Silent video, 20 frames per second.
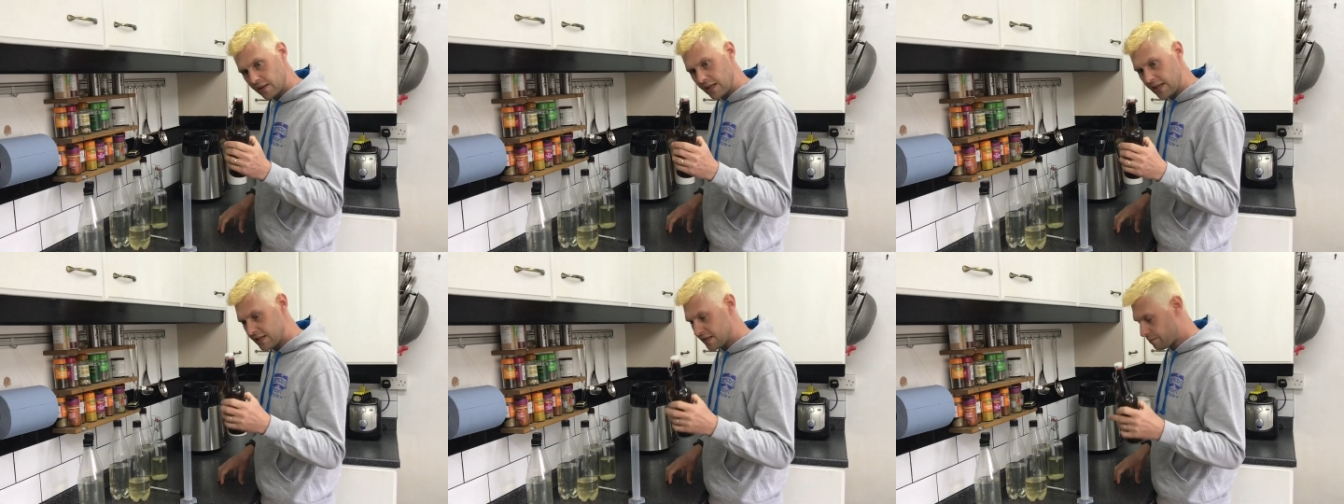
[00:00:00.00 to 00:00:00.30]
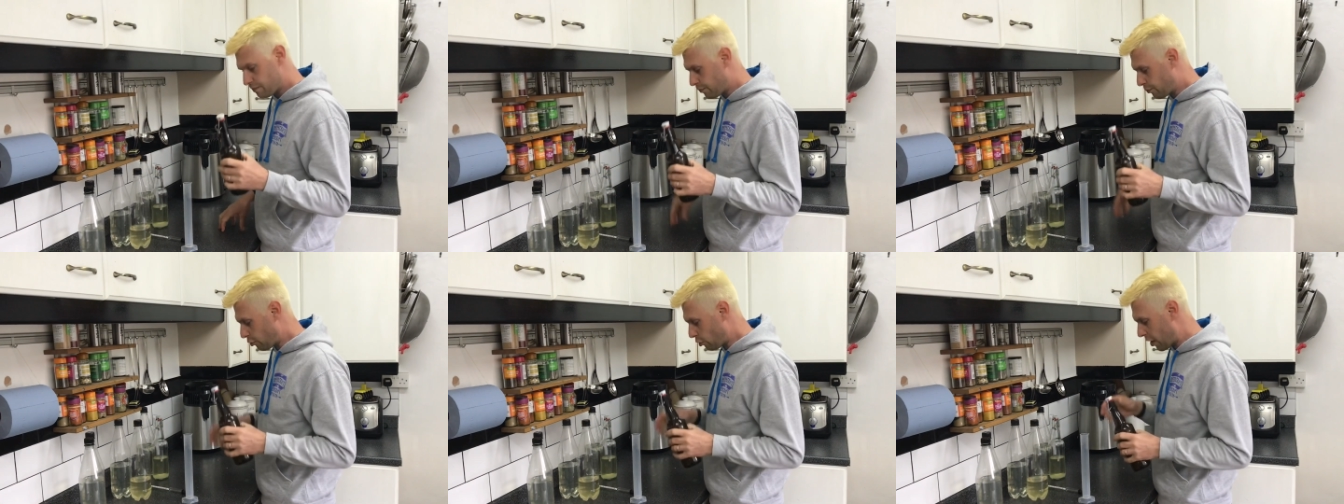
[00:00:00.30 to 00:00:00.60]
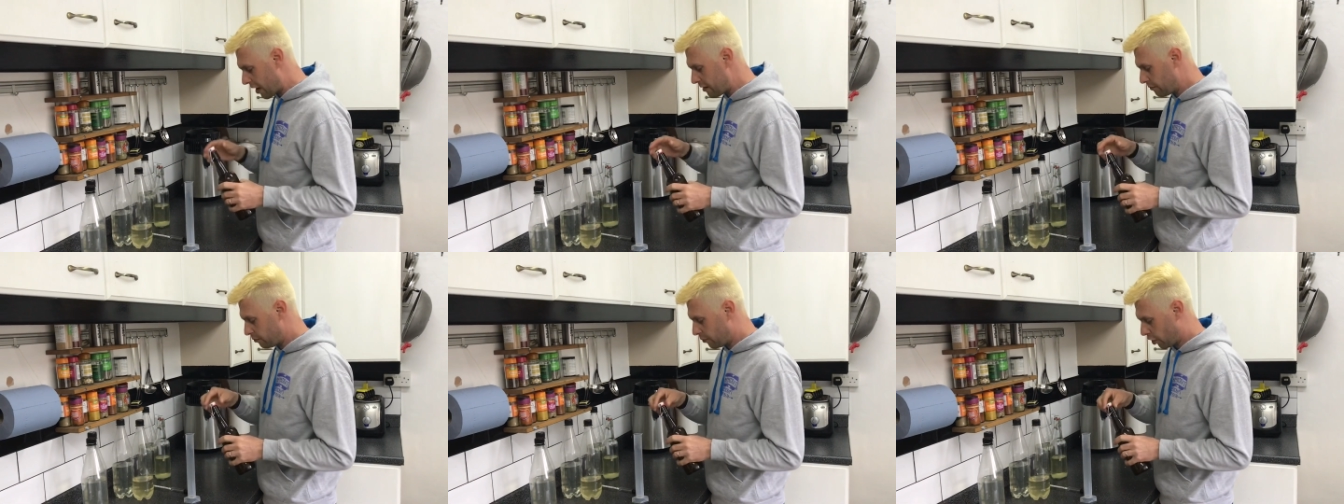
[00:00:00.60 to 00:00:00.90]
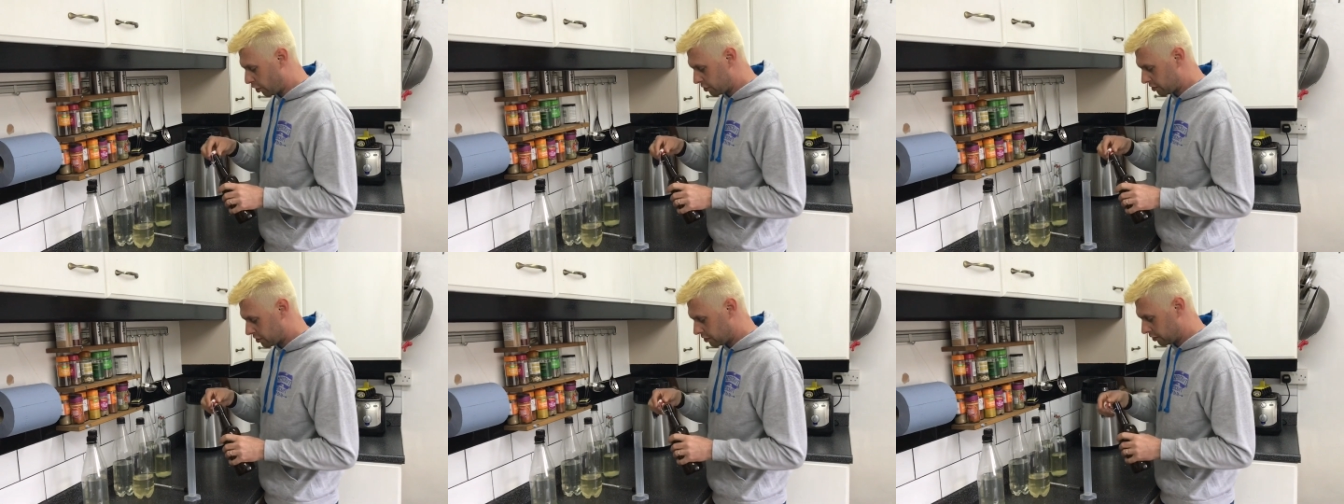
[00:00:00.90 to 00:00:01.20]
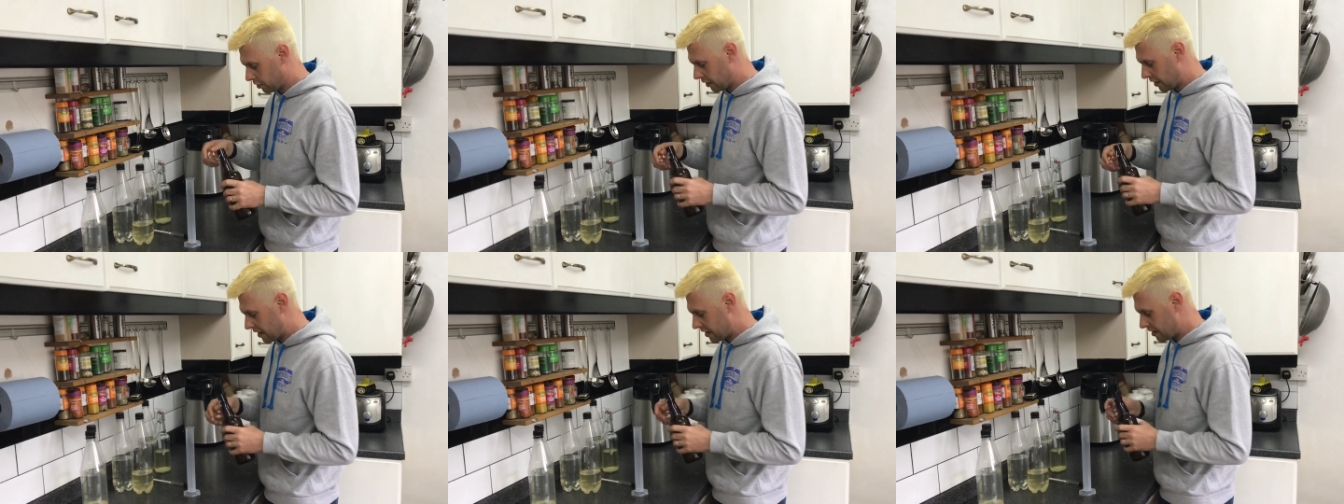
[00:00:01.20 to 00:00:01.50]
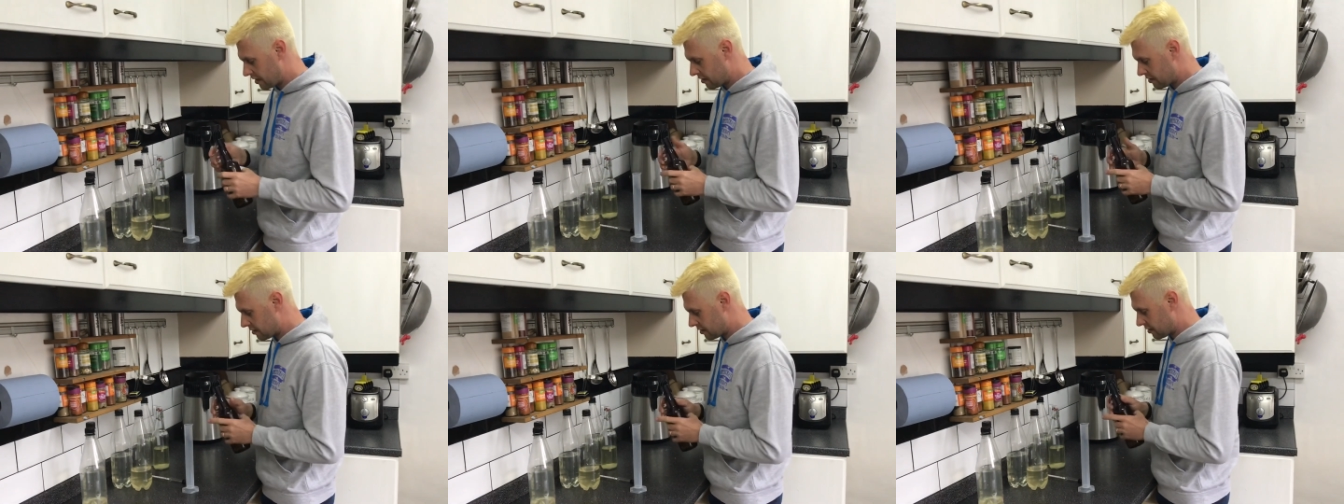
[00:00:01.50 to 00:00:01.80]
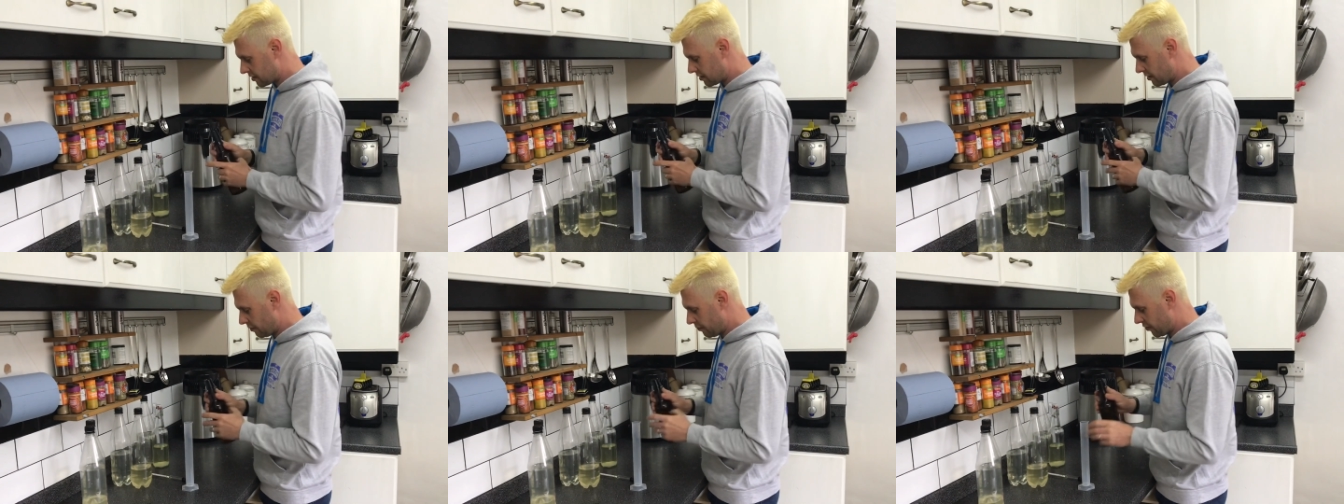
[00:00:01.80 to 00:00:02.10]
this brown bottle
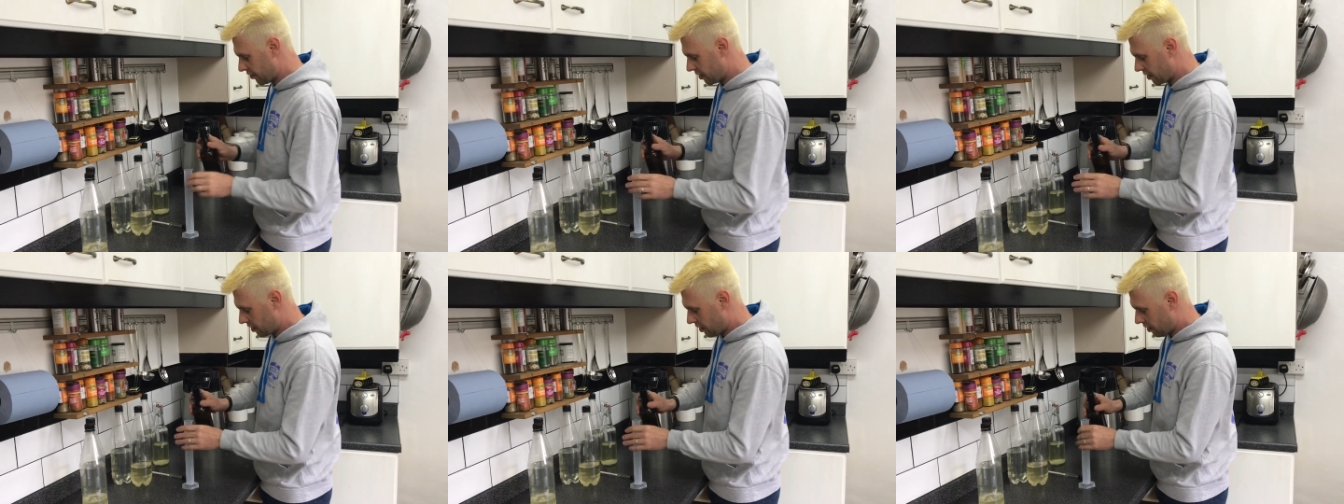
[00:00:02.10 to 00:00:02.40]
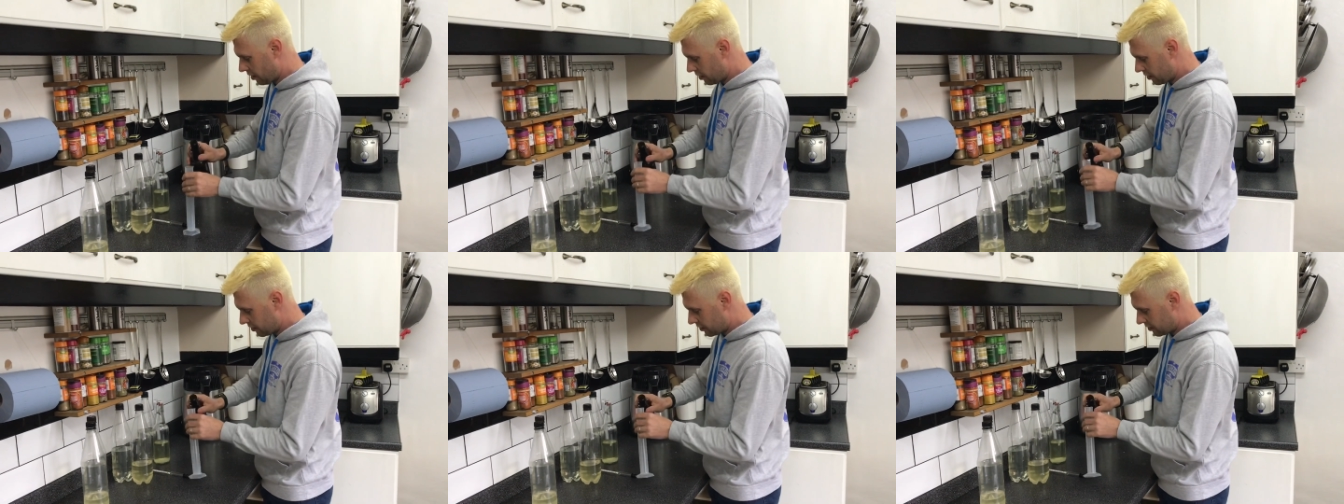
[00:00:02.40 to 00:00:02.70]
is something I